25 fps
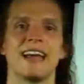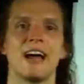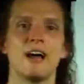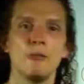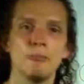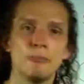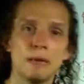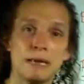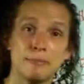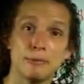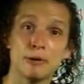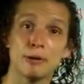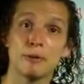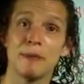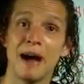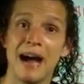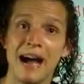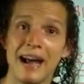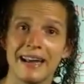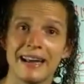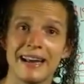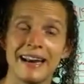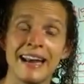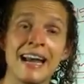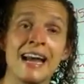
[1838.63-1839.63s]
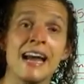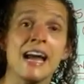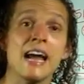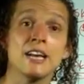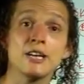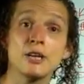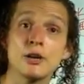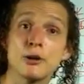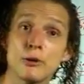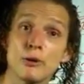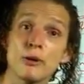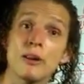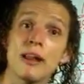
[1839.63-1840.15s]
tell people to buy it.
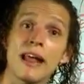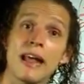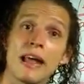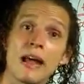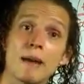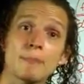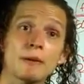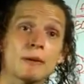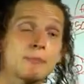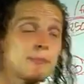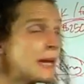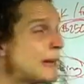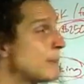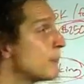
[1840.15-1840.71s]
And you know what will happen?